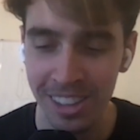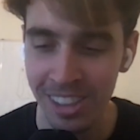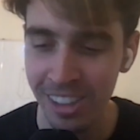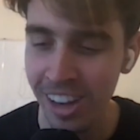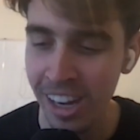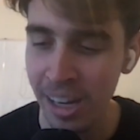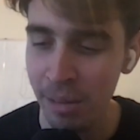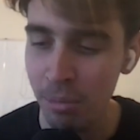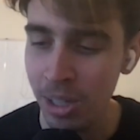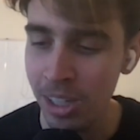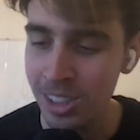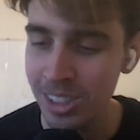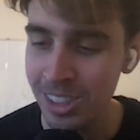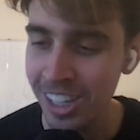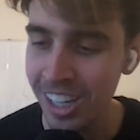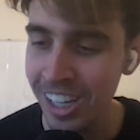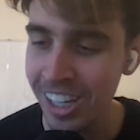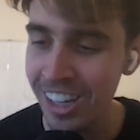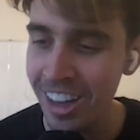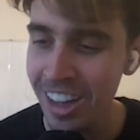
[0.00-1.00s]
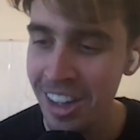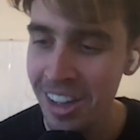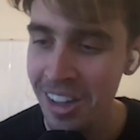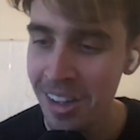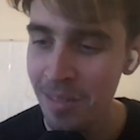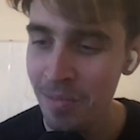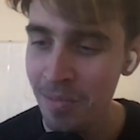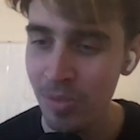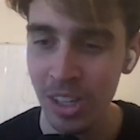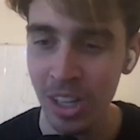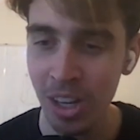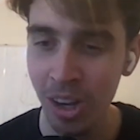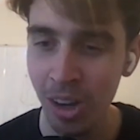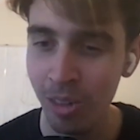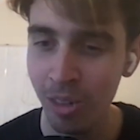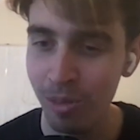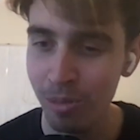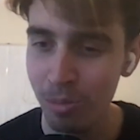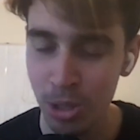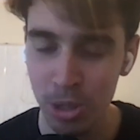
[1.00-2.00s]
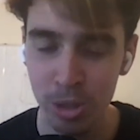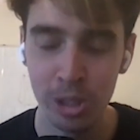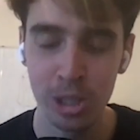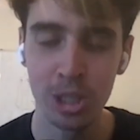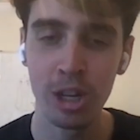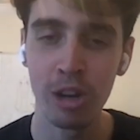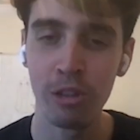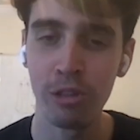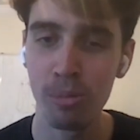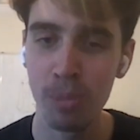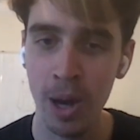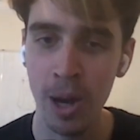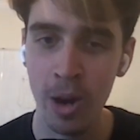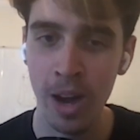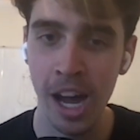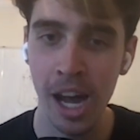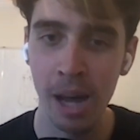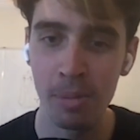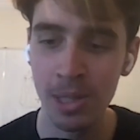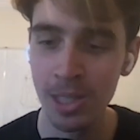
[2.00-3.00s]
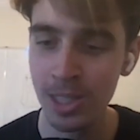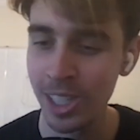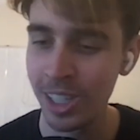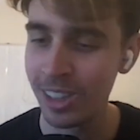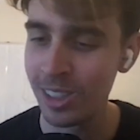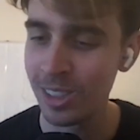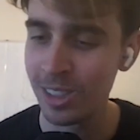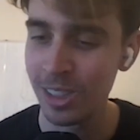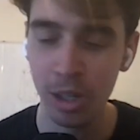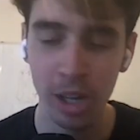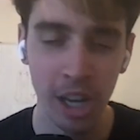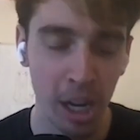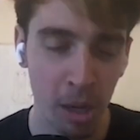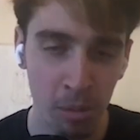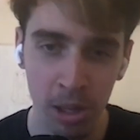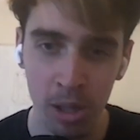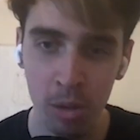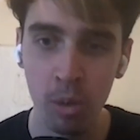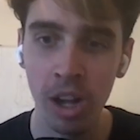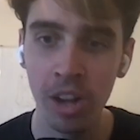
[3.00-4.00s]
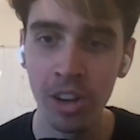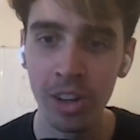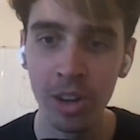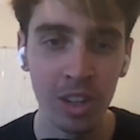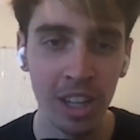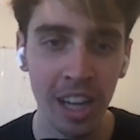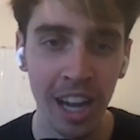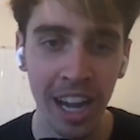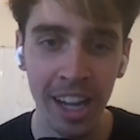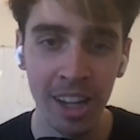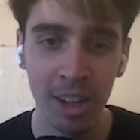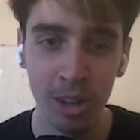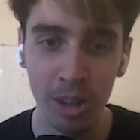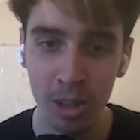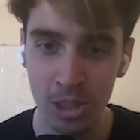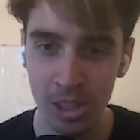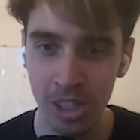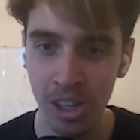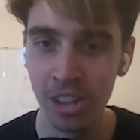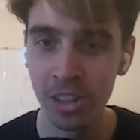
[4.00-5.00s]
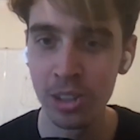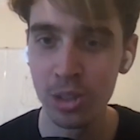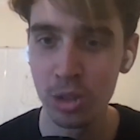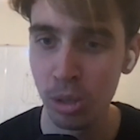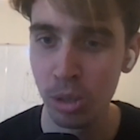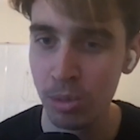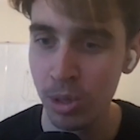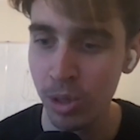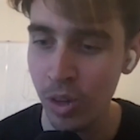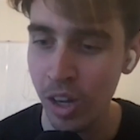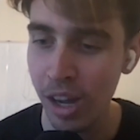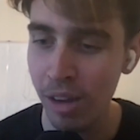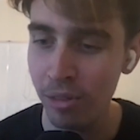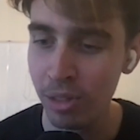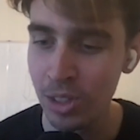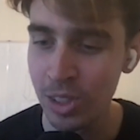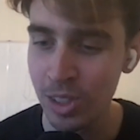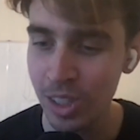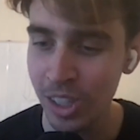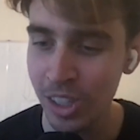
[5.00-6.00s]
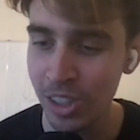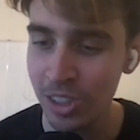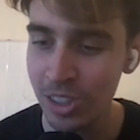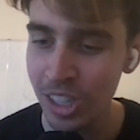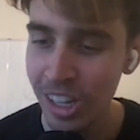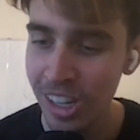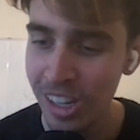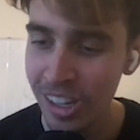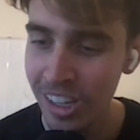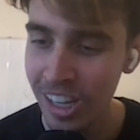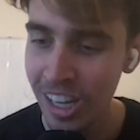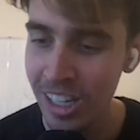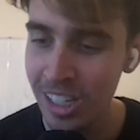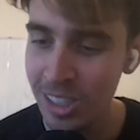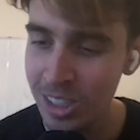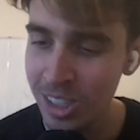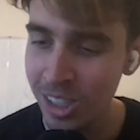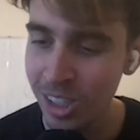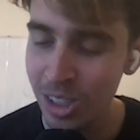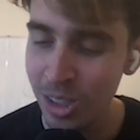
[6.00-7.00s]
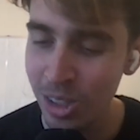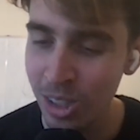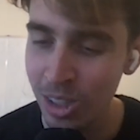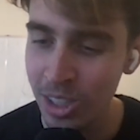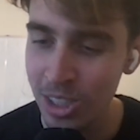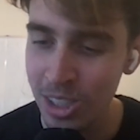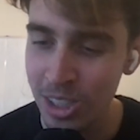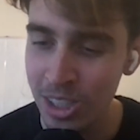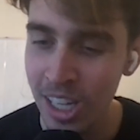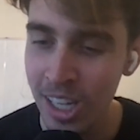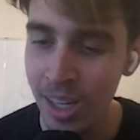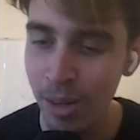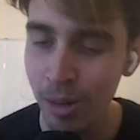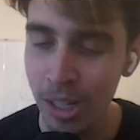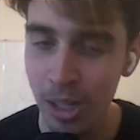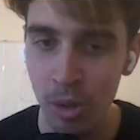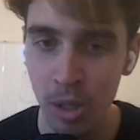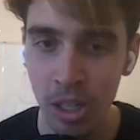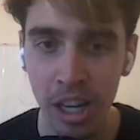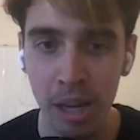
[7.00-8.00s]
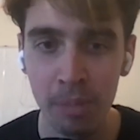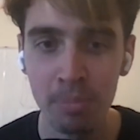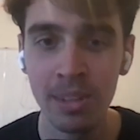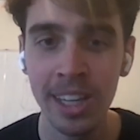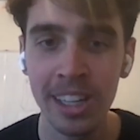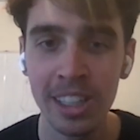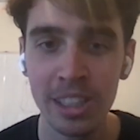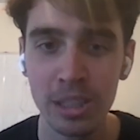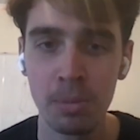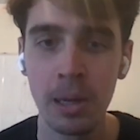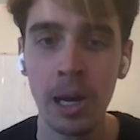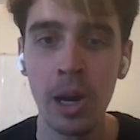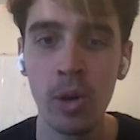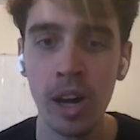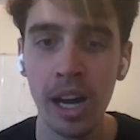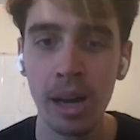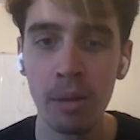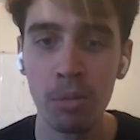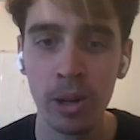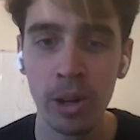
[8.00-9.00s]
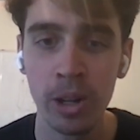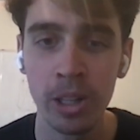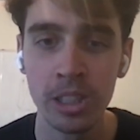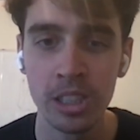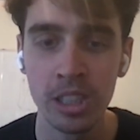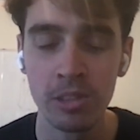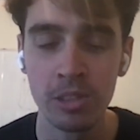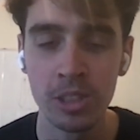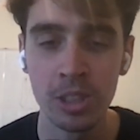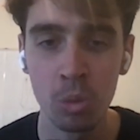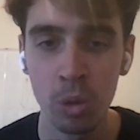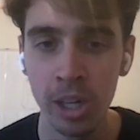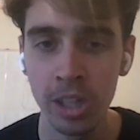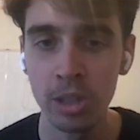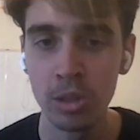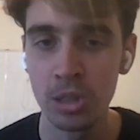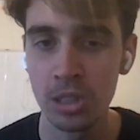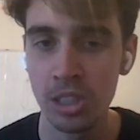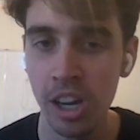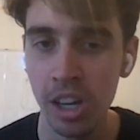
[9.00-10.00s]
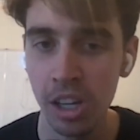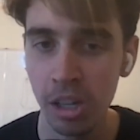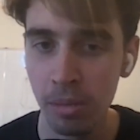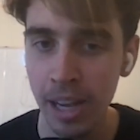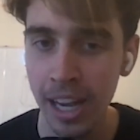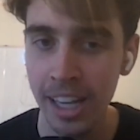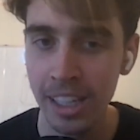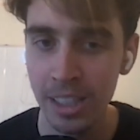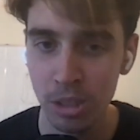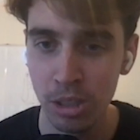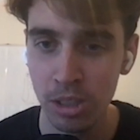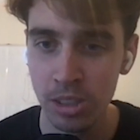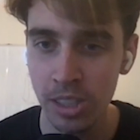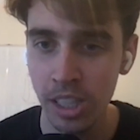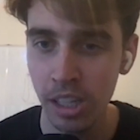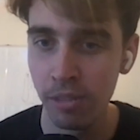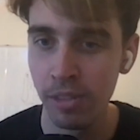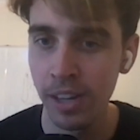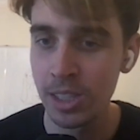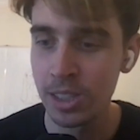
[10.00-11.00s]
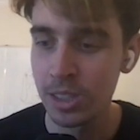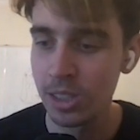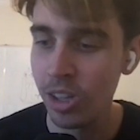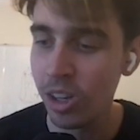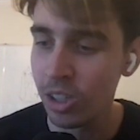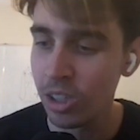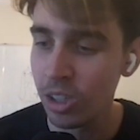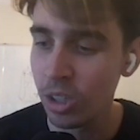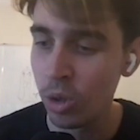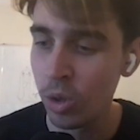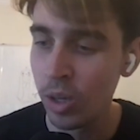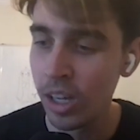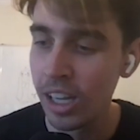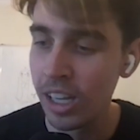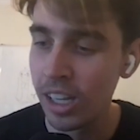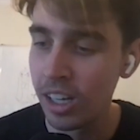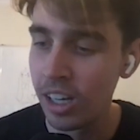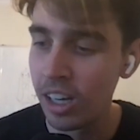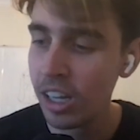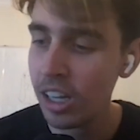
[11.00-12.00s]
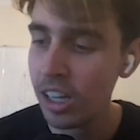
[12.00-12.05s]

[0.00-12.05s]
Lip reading: line, but it's like, you know, Patricio from POOP is like this incredibly well-known guy who goes to all these crypto conferences, and he started doing this thing where he would update his POOP relative to where you saw him at. So it's like, if I saw you in